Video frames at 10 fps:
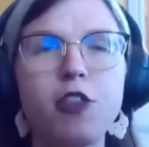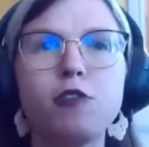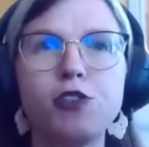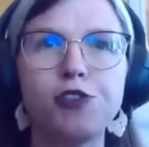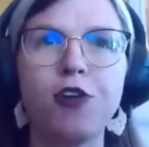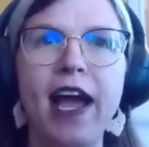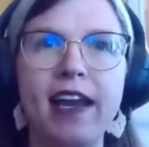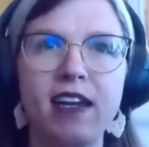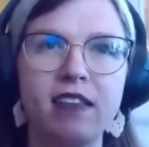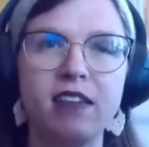those
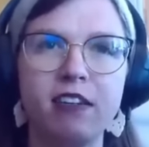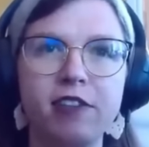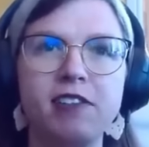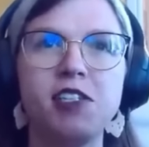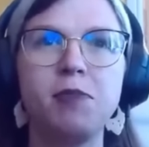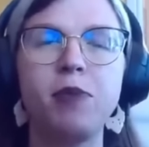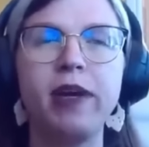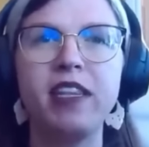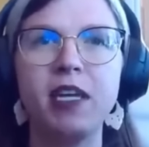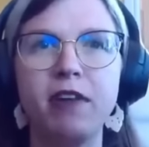strata, the differences
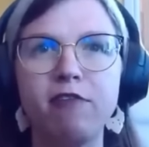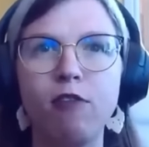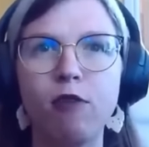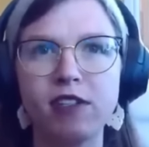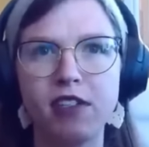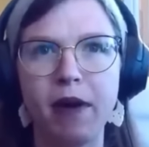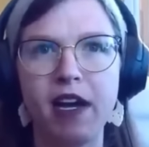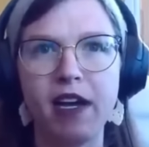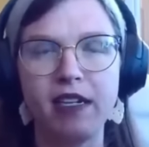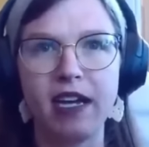between them enforced
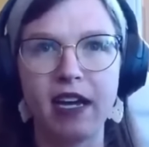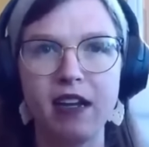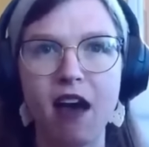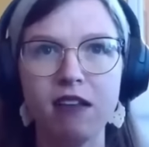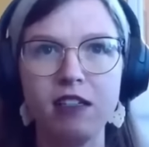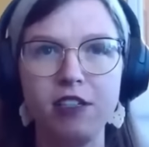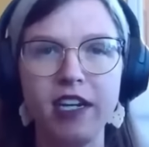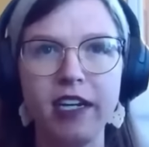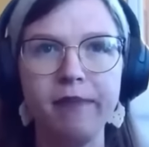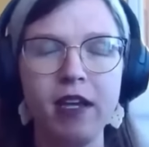by
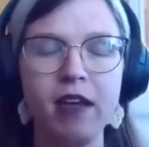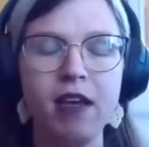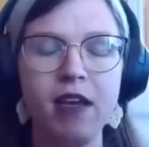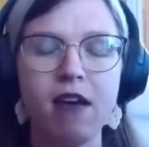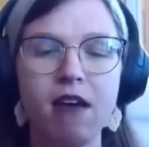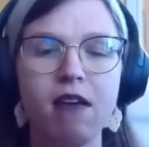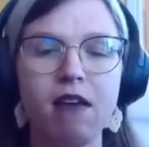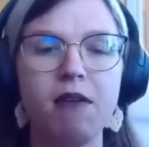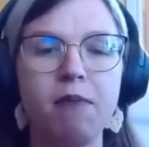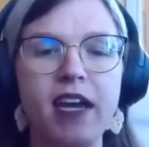technology.
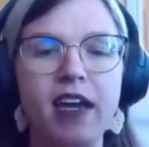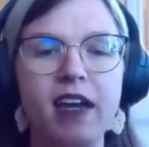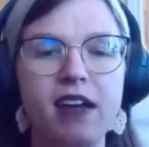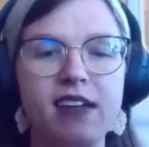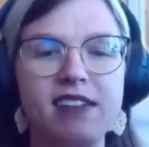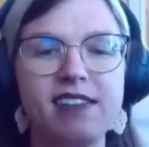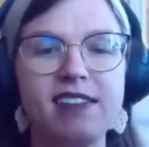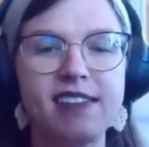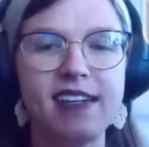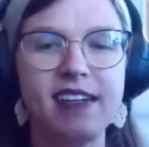Um,
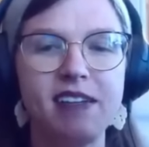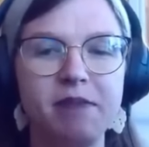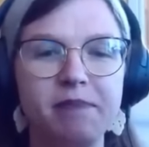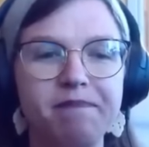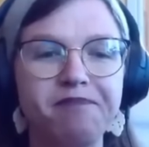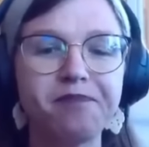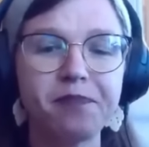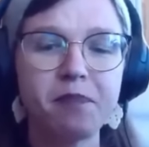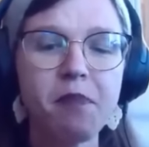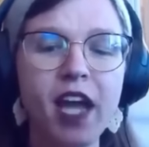and um,
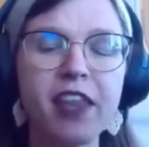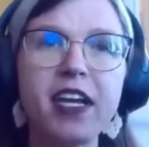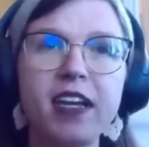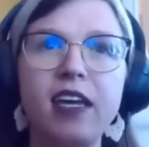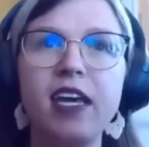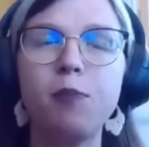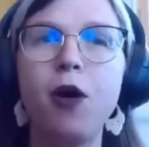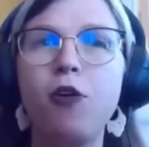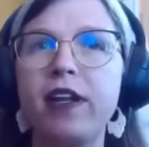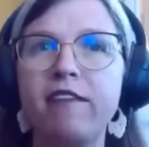I think a key
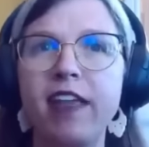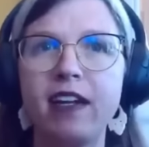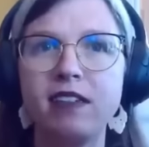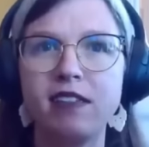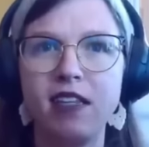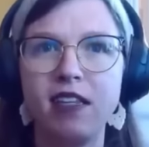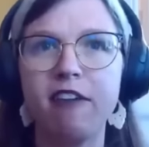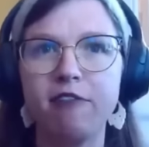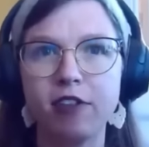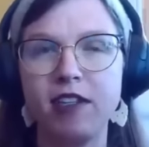component of that is
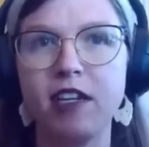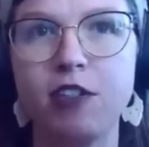the efforts